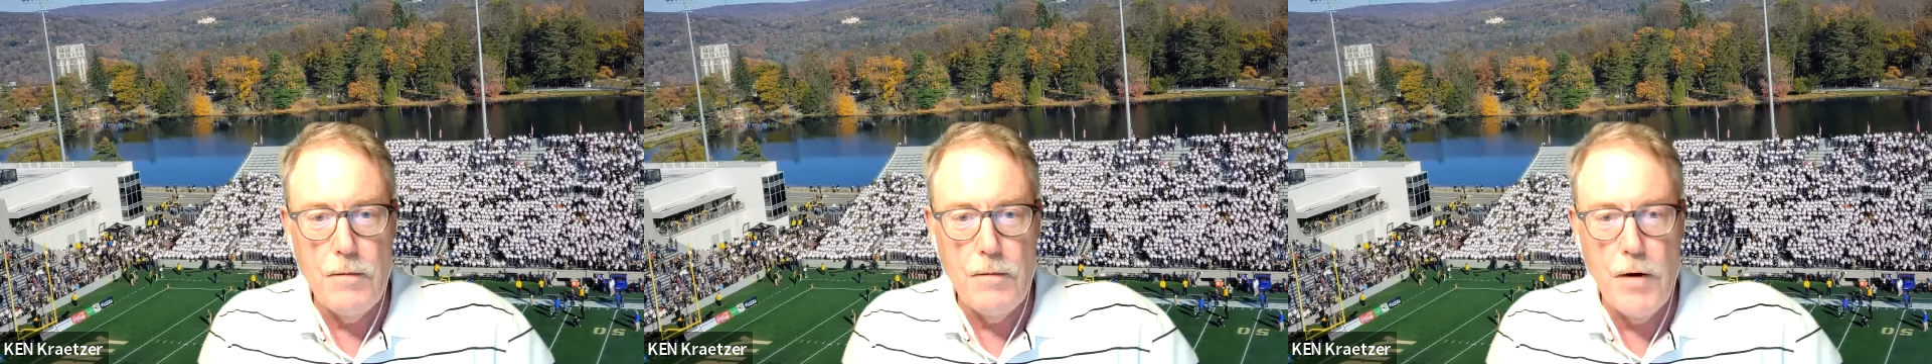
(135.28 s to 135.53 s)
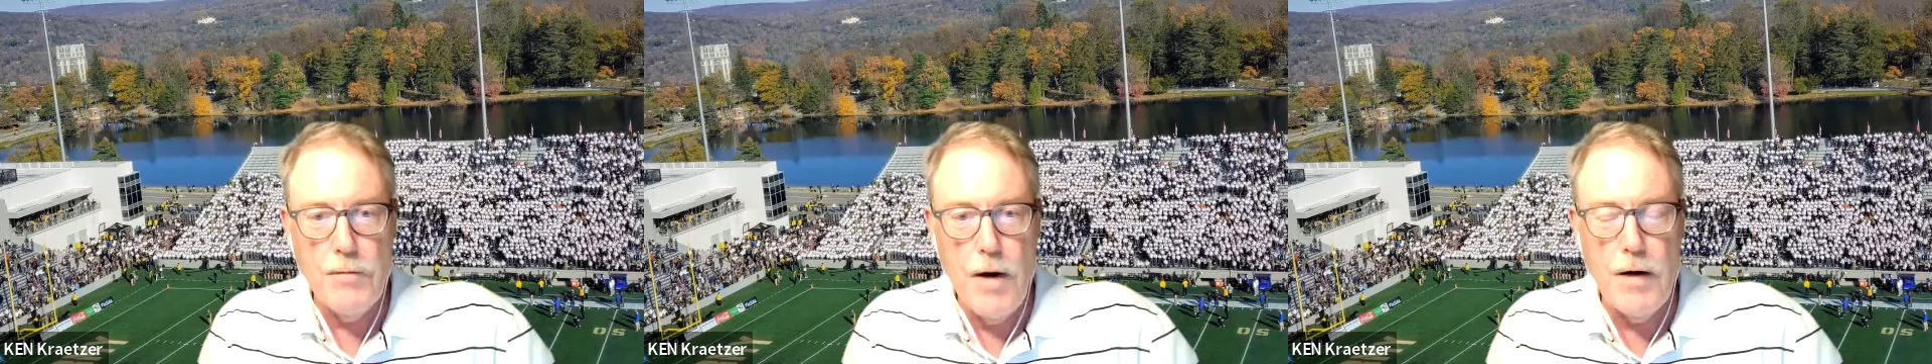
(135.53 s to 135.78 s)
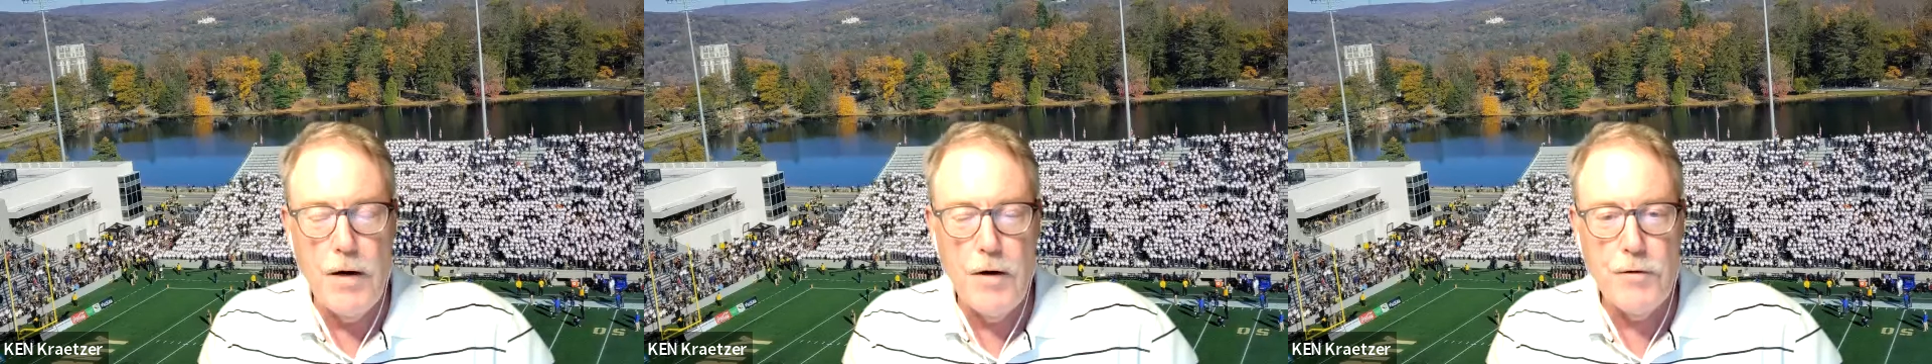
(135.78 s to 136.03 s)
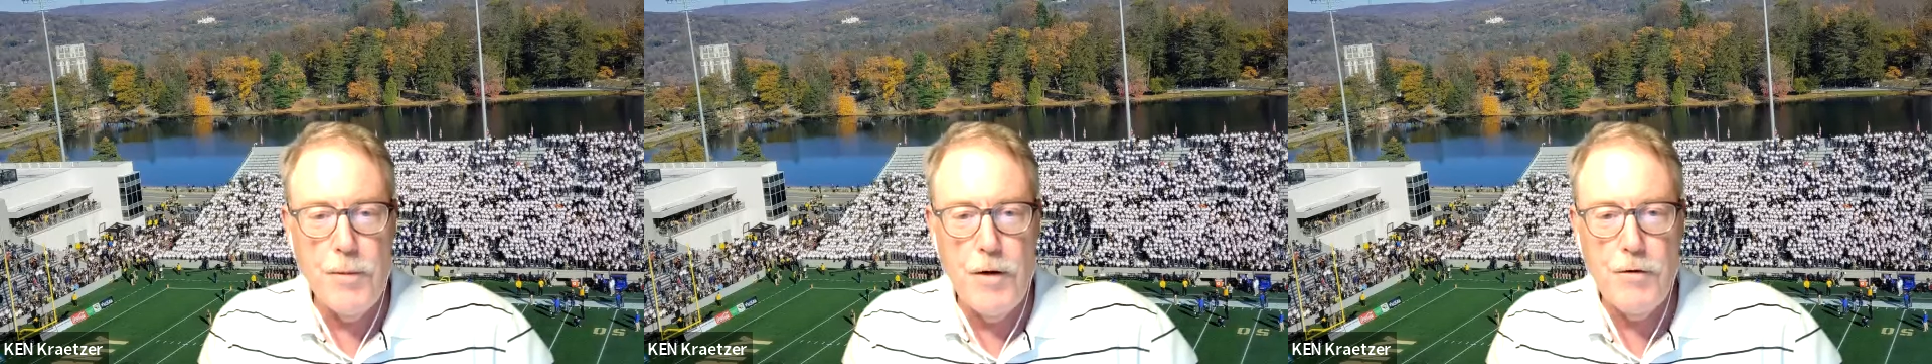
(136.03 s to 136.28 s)
very fine
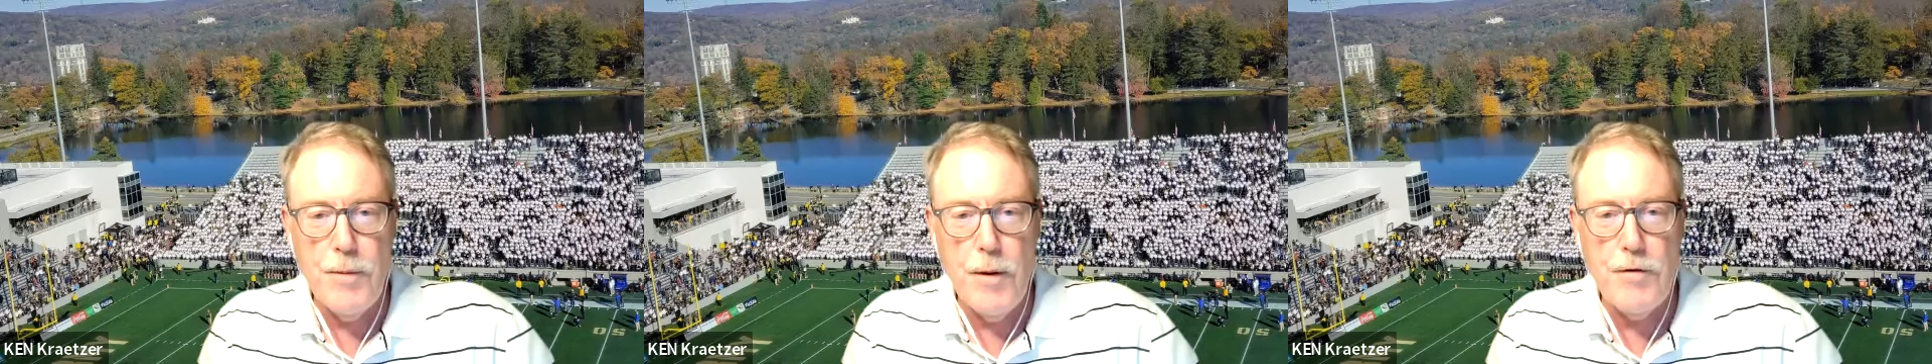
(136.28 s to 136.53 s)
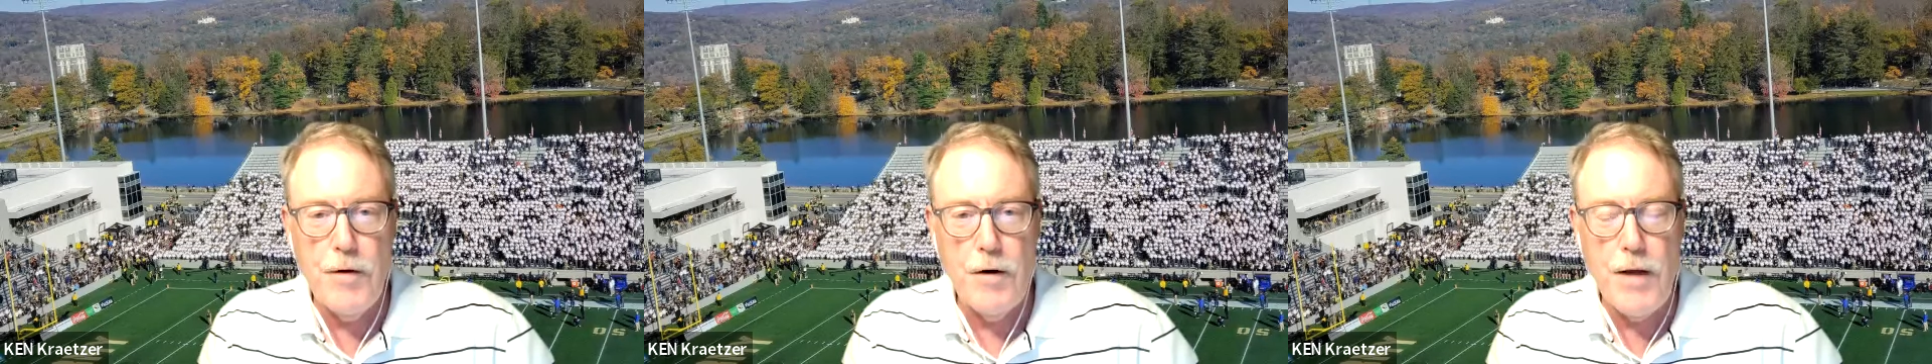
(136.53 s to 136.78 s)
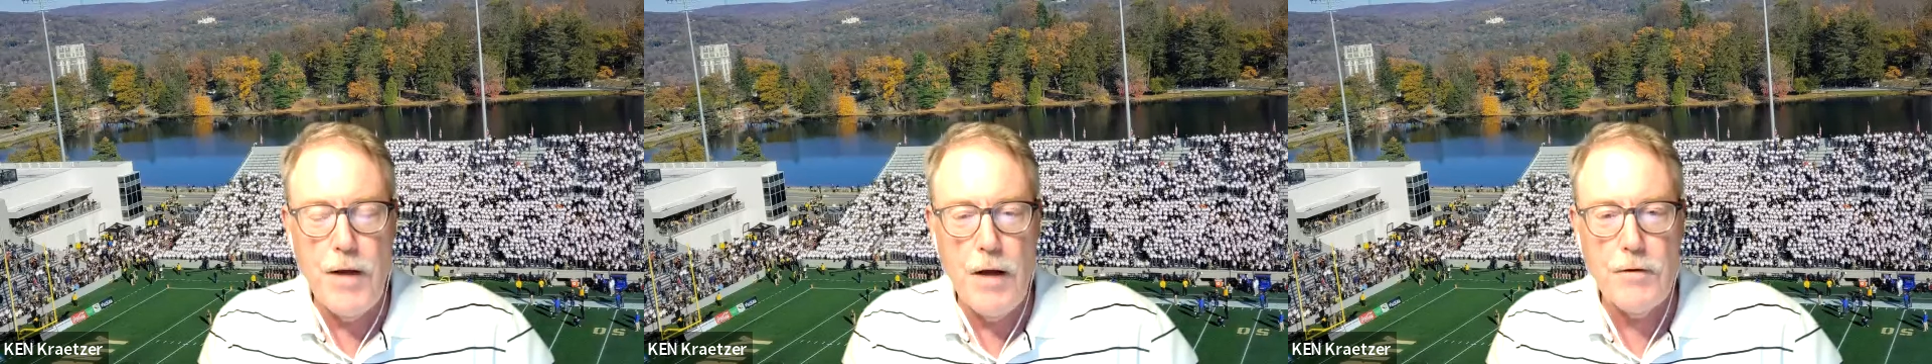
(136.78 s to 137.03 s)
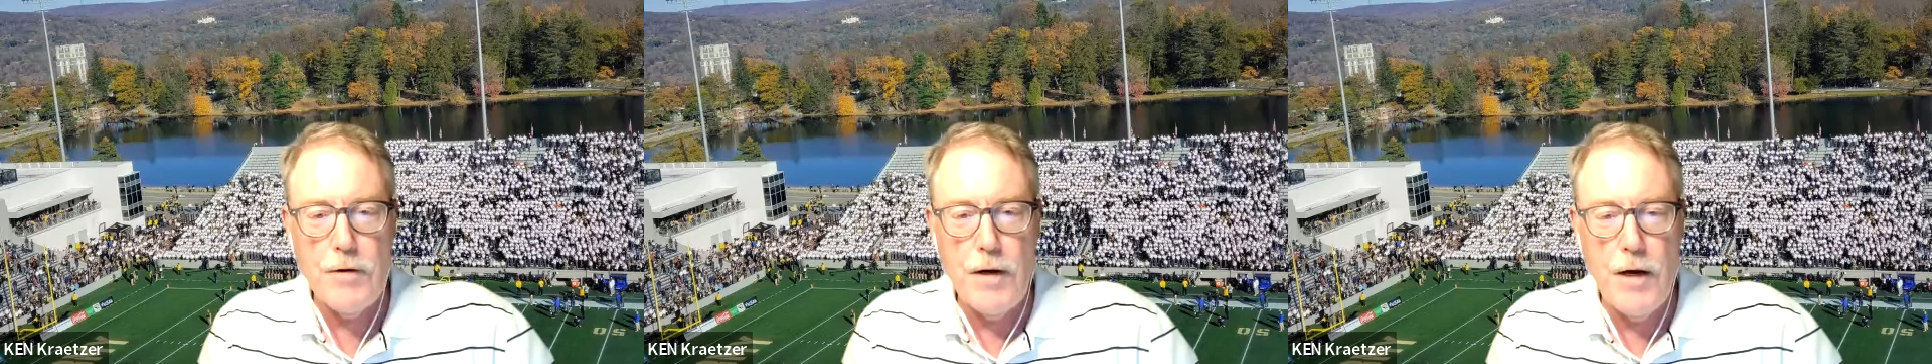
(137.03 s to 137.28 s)
speech by General Caslin.